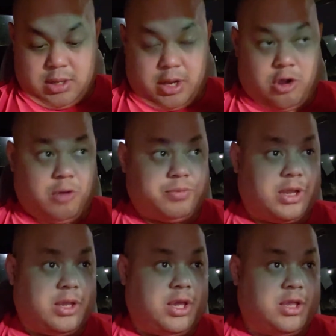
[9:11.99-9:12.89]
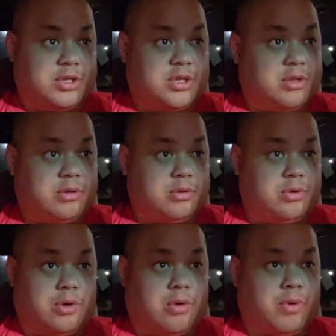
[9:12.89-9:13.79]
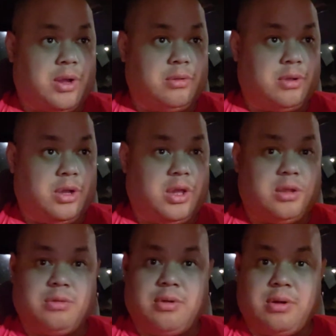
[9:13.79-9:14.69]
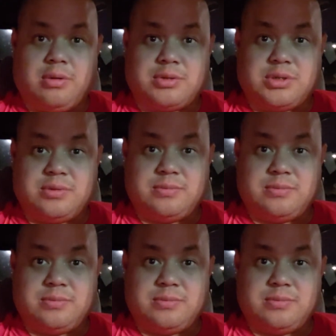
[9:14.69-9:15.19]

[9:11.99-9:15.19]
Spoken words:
I hope that he doesn't go around hugging other girls.